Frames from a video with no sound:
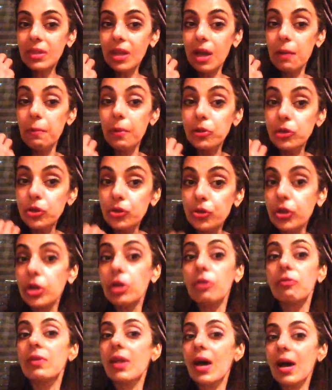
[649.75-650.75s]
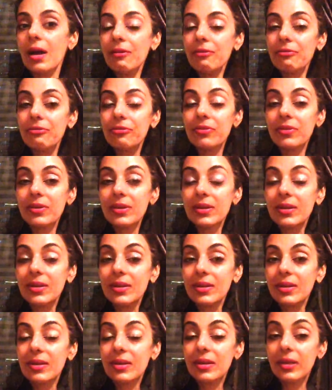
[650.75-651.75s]
about the Tree of Life
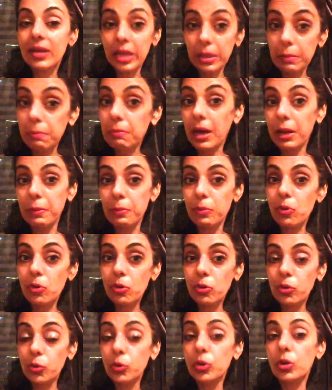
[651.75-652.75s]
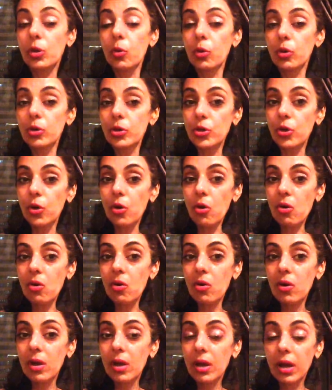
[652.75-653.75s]
in my book, Through the Golden Door.
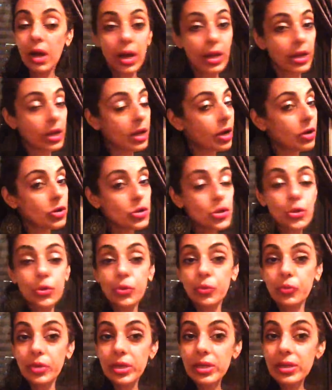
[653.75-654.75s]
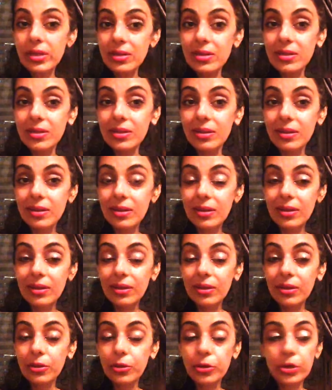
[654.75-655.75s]
I encourage you to read it.
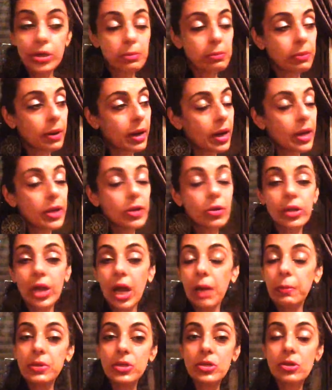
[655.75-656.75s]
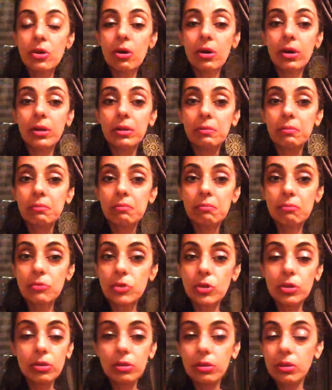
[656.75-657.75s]
You can buy it on Amazon,
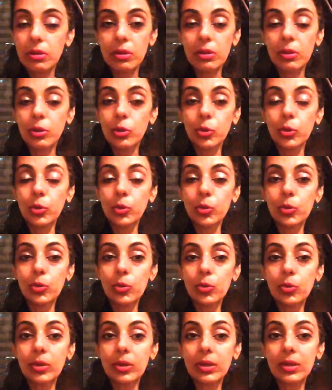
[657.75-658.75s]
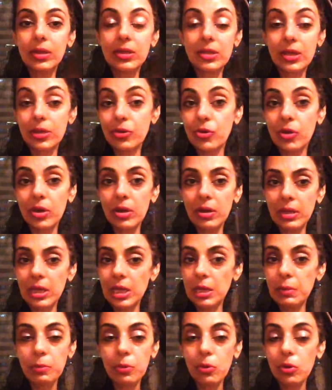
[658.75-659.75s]
Lulu, etc.,
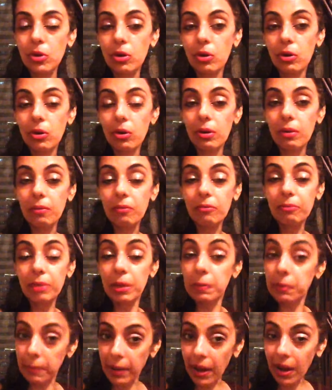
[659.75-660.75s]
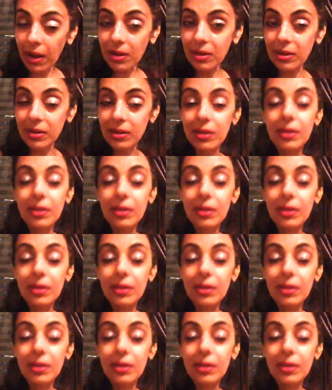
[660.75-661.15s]
ebook or paperback.